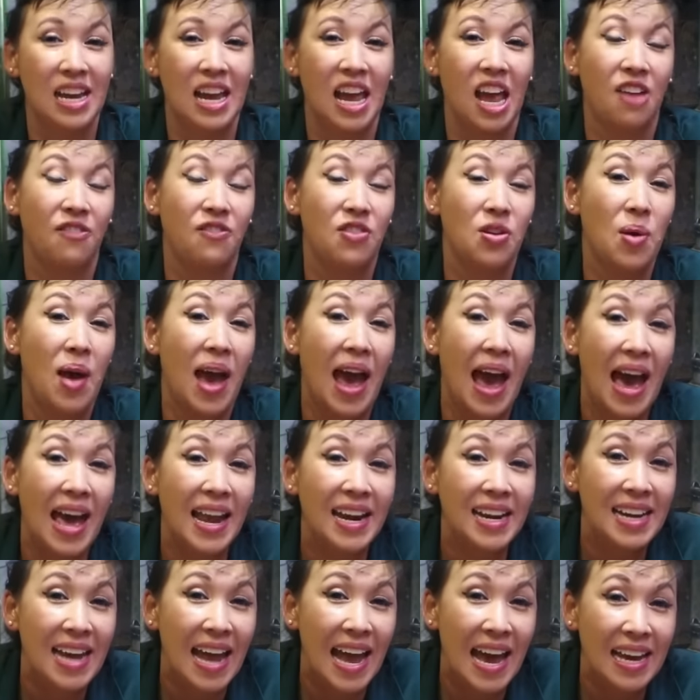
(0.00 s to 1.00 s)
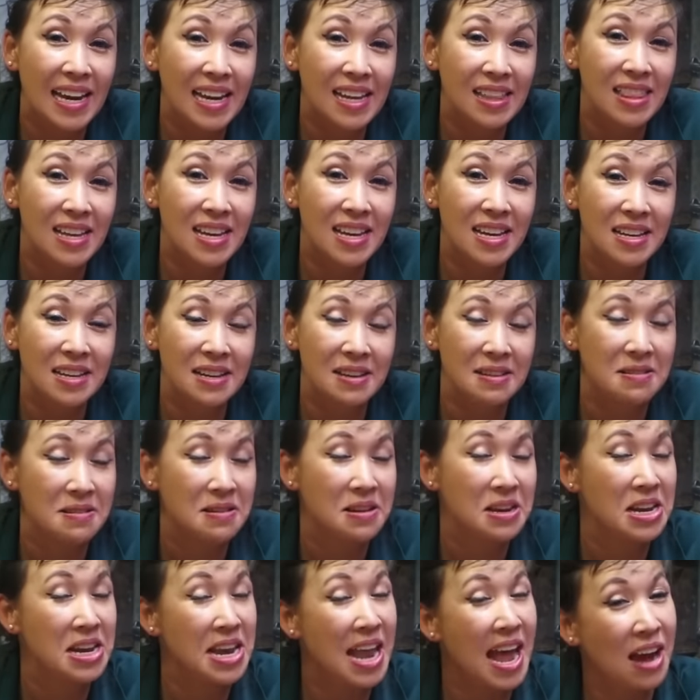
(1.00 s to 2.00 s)
If you had an annitha,
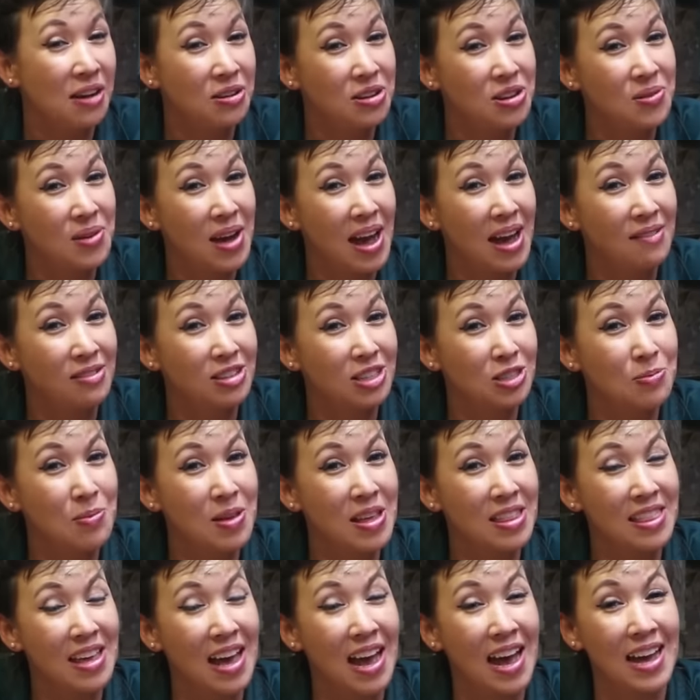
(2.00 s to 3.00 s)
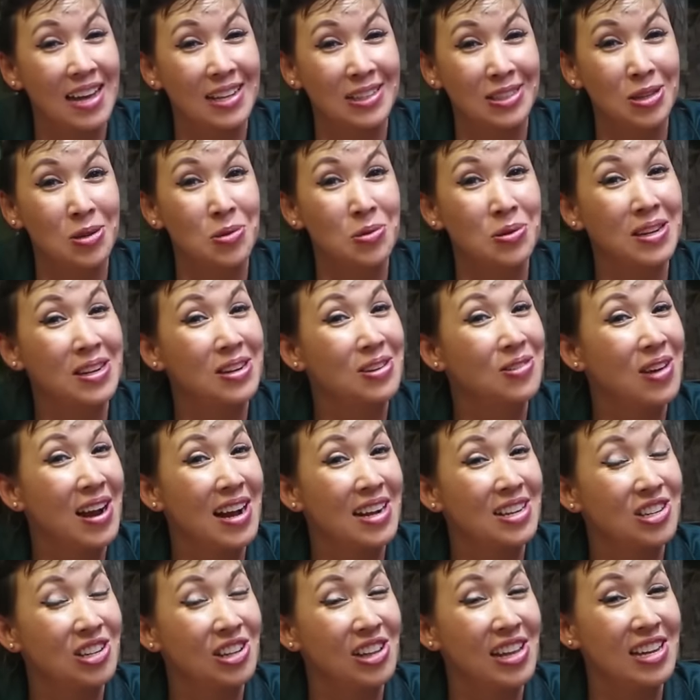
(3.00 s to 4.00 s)
now you have a eye, So
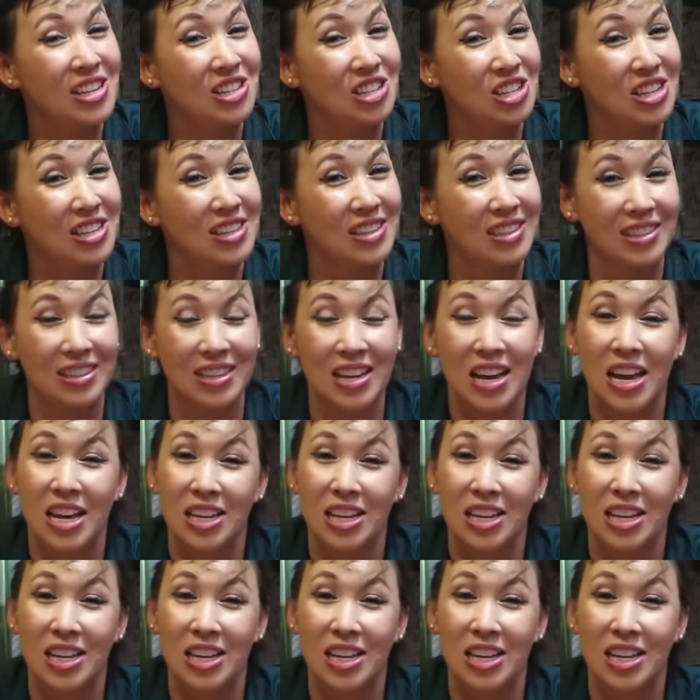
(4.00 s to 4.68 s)
congratulations!